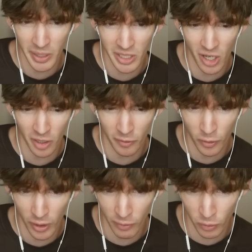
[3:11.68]
bit young
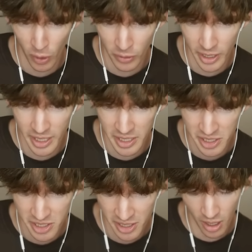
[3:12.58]
forever wrote
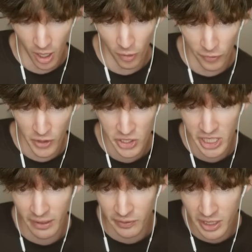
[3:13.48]
this. Oh, for
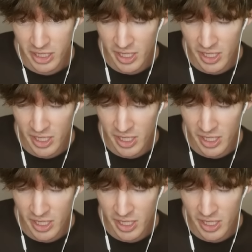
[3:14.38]
safety and